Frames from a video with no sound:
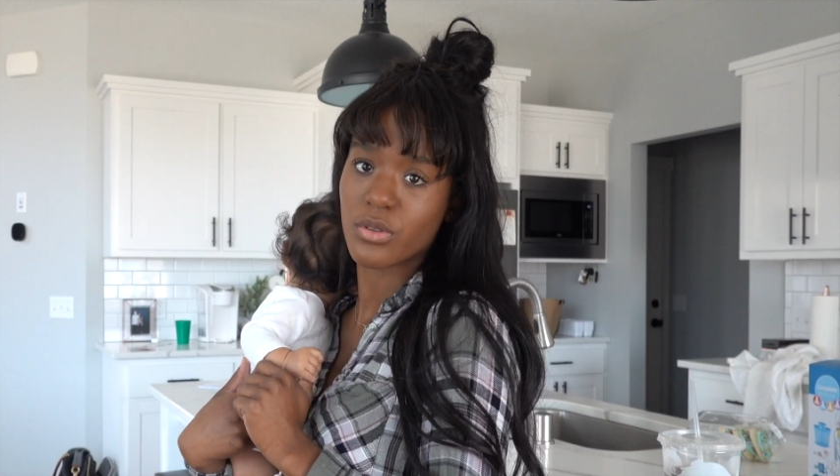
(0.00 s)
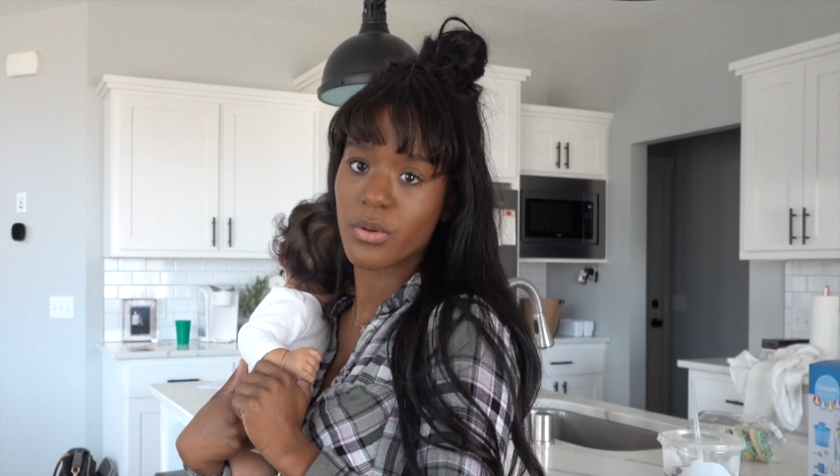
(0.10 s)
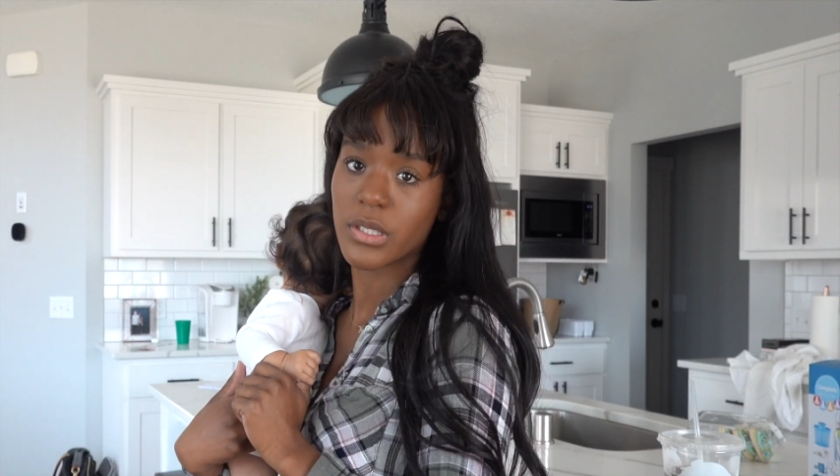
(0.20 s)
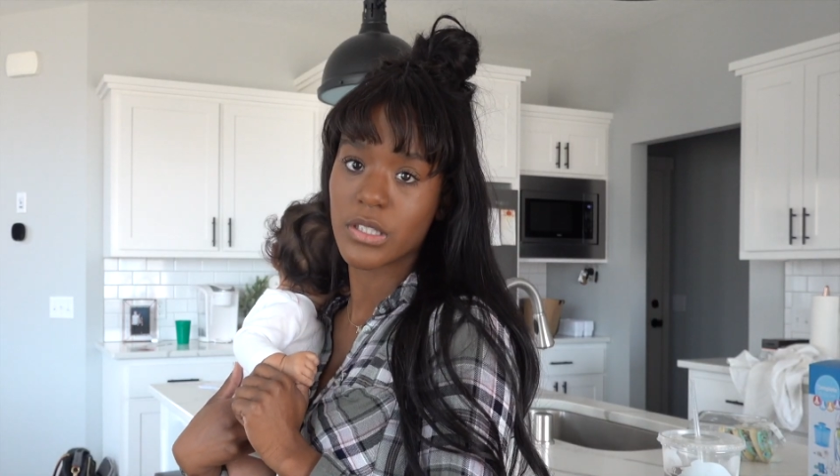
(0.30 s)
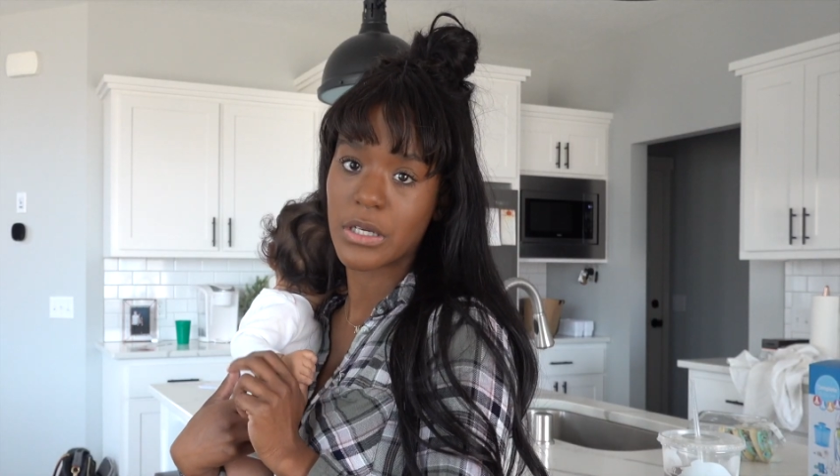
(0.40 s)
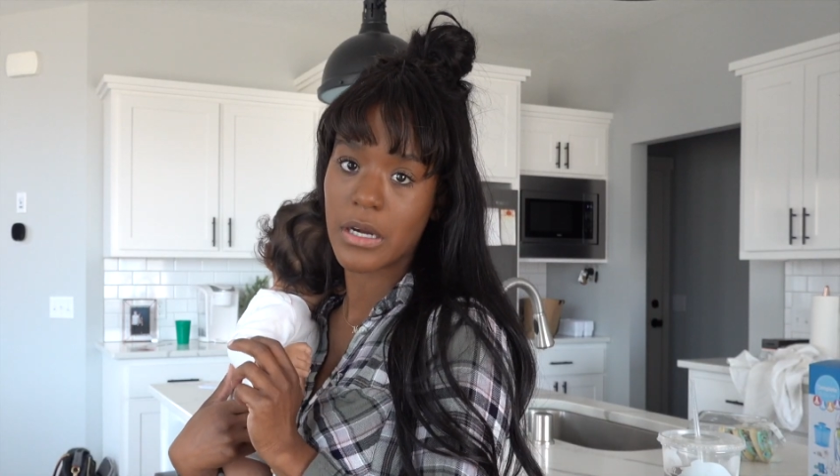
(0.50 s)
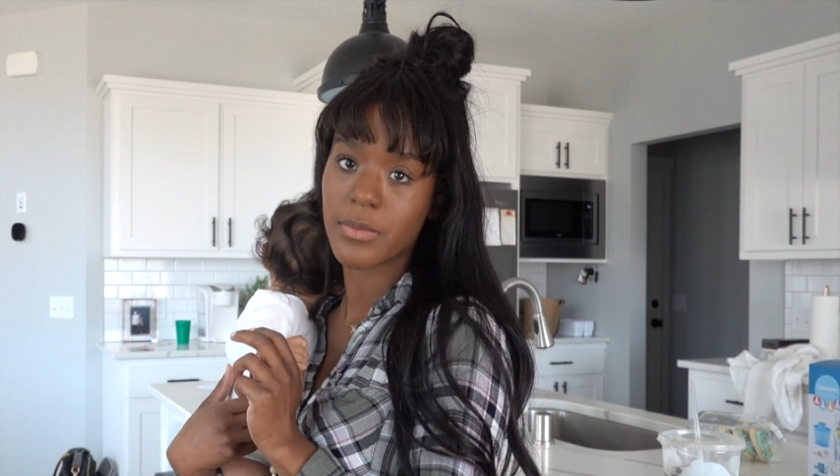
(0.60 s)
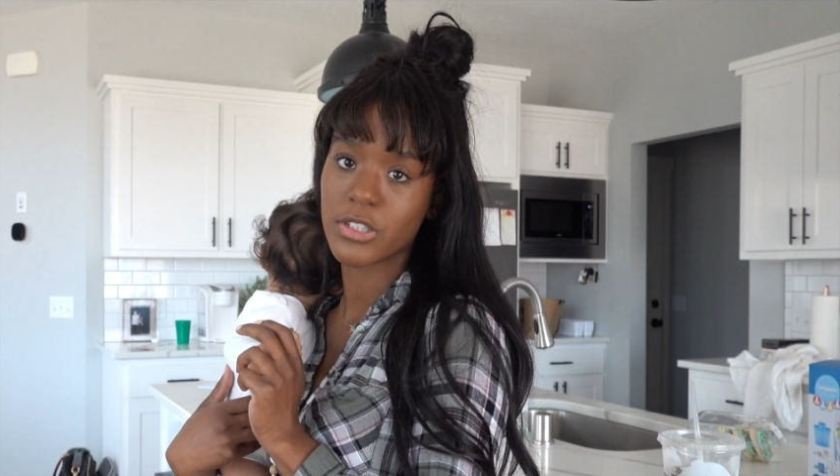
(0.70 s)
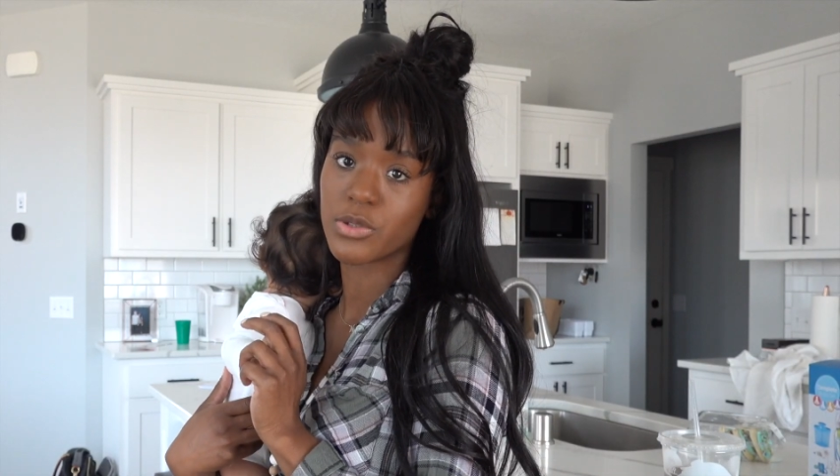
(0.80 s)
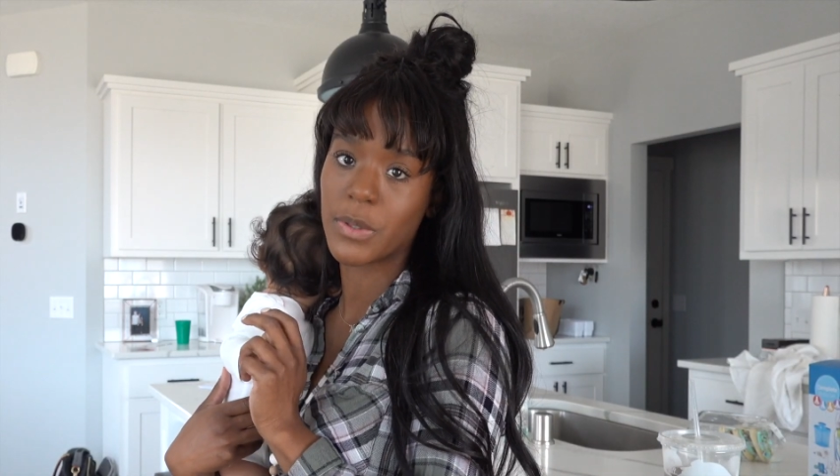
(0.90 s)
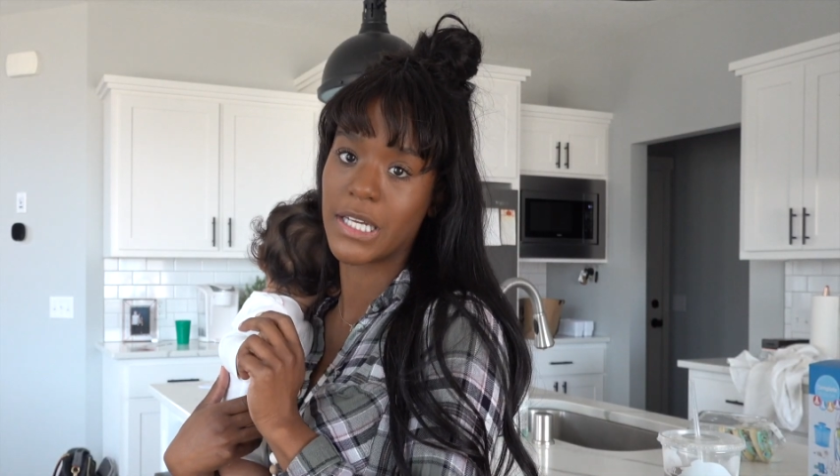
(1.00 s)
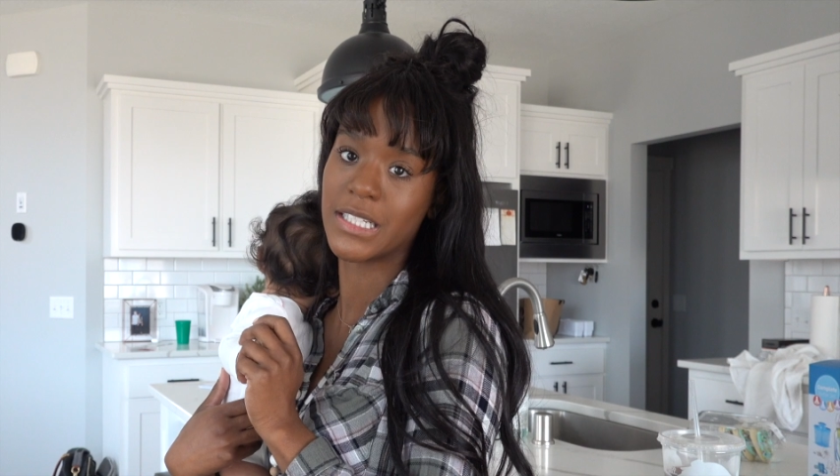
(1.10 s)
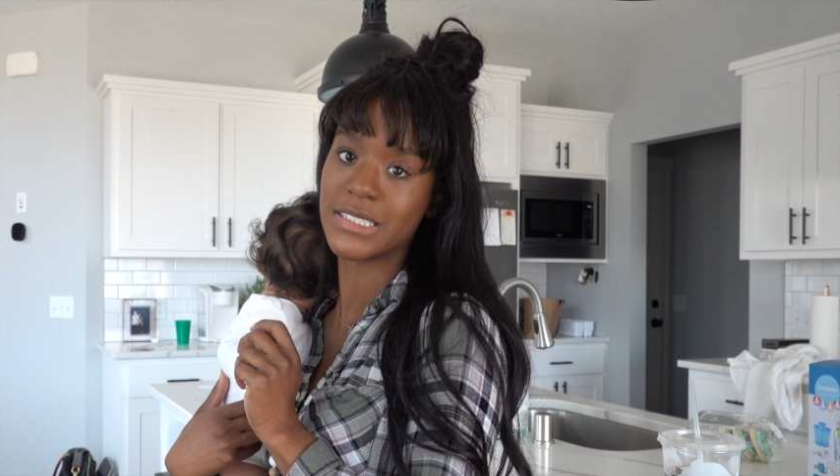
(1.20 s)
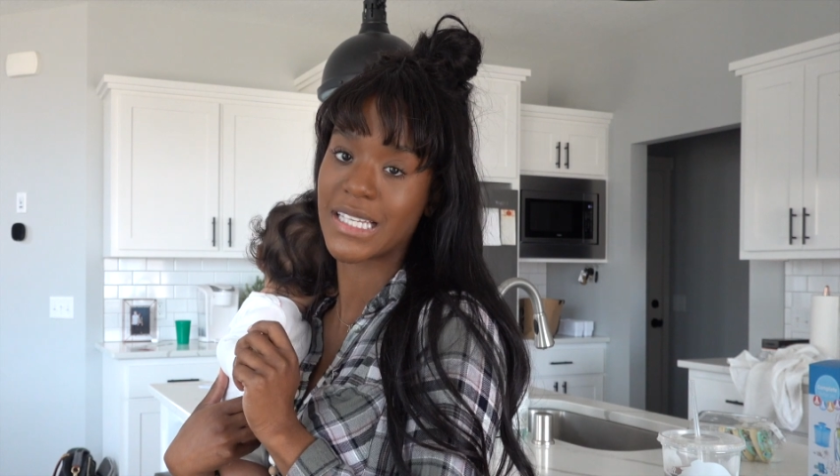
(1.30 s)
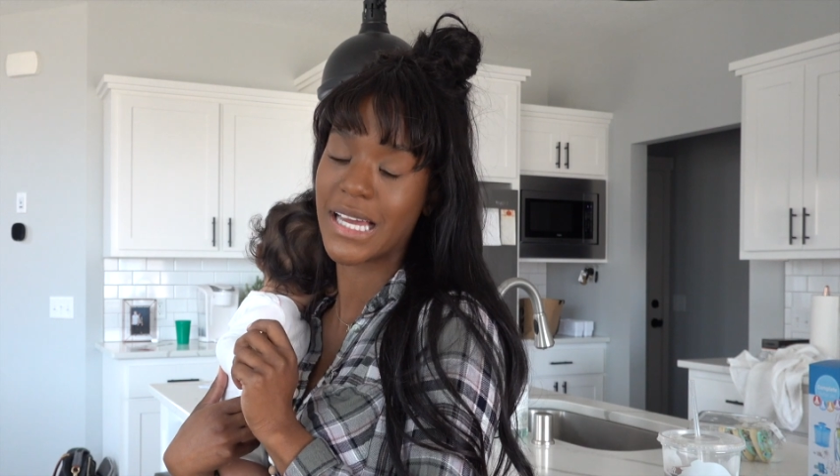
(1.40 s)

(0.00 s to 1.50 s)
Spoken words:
throw it in the garbage because